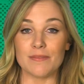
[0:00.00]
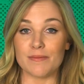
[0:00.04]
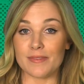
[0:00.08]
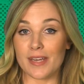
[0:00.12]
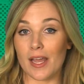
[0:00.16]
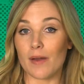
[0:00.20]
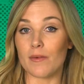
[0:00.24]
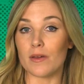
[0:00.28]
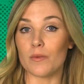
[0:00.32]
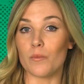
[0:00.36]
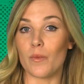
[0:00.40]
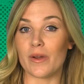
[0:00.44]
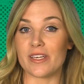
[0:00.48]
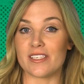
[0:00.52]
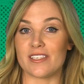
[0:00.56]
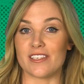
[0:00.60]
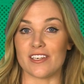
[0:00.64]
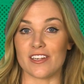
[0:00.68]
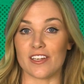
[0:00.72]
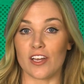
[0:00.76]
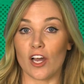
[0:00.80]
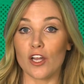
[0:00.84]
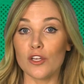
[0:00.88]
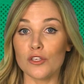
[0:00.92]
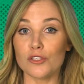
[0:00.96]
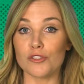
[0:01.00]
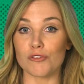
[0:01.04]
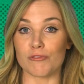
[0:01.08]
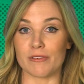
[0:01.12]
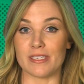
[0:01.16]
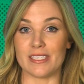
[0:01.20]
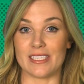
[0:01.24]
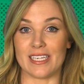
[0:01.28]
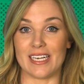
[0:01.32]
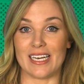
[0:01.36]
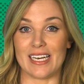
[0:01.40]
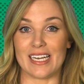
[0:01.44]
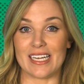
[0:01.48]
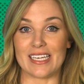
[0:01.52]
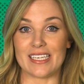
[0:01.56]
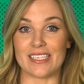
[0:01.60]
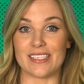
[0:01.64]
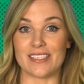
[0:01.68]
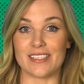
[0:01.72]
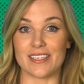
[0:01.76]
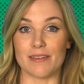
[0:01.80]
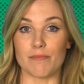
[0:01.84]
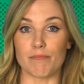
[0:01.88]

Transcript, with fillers: Now, in Western countries at least,